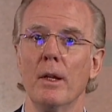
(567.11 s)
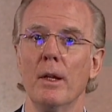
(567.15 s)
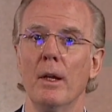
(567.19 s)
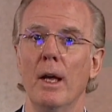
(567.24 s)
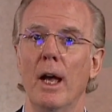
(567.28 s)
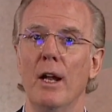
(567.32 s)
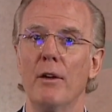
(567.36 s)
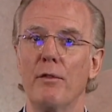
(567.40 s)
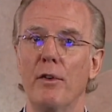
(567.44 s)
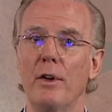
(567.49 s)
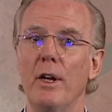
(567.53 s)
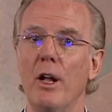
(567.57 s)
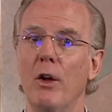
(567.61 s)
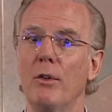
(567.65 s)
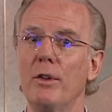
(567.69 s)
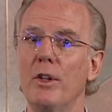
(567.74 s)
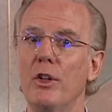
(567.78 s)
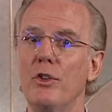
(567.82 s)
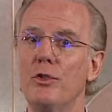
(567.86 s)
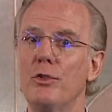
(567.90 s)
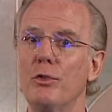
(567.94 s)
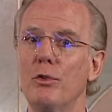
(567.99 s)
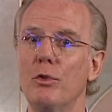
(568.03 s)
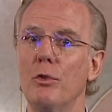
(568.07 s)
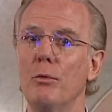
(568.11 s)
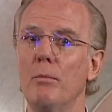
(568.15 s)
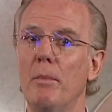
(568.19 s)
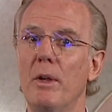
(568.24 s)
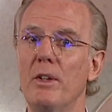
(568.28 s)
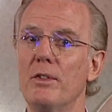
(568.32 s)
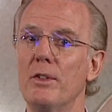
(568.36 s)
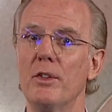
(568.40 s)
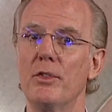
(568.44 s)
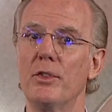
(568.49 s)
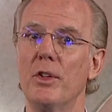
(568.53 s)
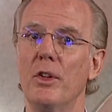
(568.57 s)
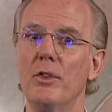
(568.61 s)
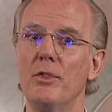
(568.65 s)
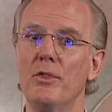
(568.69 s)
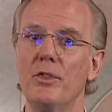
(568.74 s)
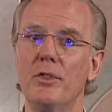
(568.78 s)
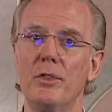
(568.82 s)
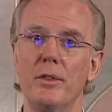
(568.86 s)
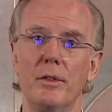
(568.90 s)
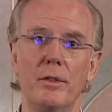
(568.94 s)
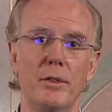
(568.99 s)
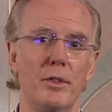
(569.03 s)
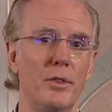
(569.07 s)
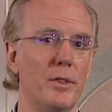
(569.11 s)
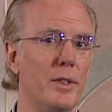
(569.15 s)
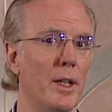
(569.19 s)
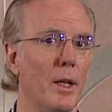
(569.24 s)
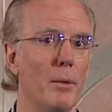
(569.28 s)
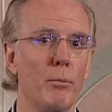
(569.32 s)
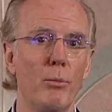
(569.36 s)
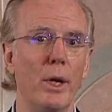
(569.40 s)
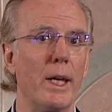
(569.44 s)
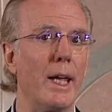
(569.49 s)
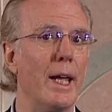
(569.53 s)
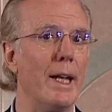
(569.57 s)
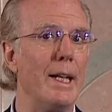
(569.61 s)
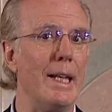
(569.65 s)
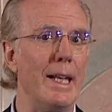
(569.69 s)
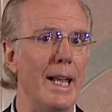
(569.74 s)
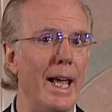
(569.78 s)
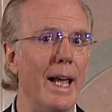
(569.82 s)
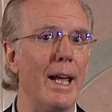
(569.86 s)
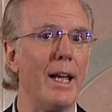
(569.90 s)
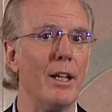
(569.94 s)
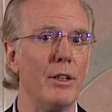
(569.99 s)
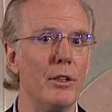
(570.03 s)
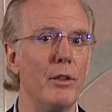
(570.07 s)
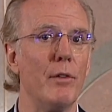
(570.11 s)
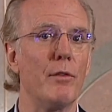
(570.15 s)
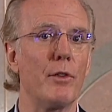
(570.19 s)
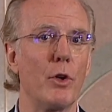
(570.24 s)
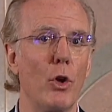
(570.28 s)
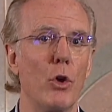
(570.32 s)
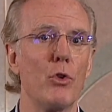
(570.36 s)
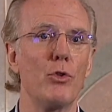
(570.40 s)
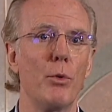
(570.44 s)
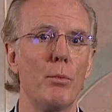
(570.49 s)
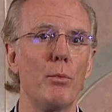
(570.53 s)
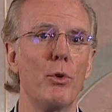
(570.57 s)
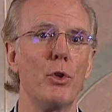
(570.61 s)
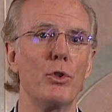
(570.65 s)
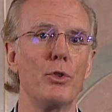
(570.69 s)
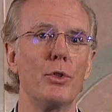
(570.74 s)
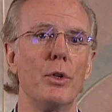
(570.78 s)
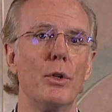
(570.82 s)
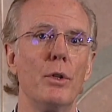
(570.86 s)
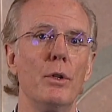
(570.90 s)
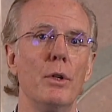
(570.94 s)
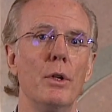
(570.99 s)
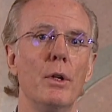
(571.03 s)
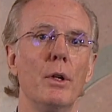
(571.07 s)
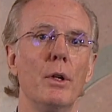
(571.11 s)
And for now, these two businesses still bring a negative contribution,